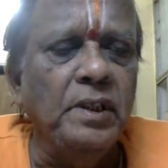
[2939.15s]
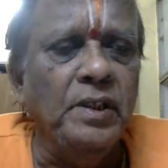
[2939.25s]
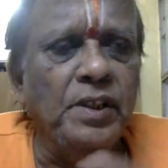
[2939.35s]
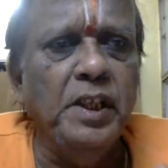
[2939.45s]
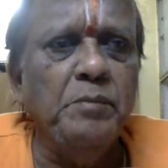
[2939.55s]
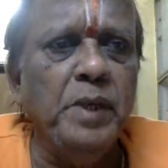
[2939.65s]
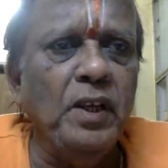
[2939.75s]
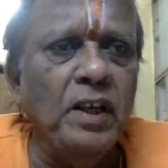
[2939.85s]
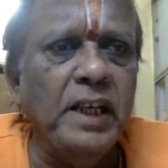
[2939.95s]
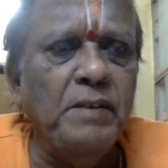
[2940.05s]
receipt may
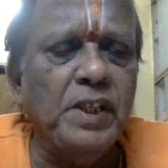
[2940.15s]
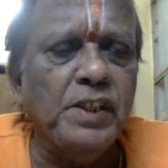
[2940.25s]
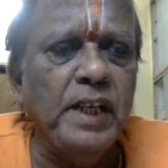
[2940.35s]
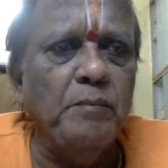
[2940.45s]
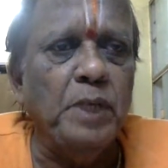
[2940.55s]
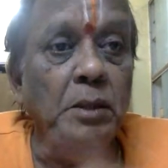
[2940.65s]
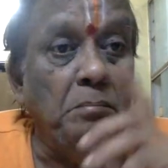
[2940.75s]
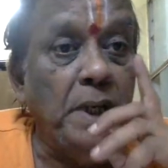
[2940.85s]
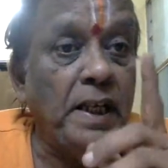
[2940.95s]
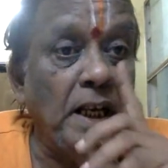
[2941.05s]
not have a stamp, but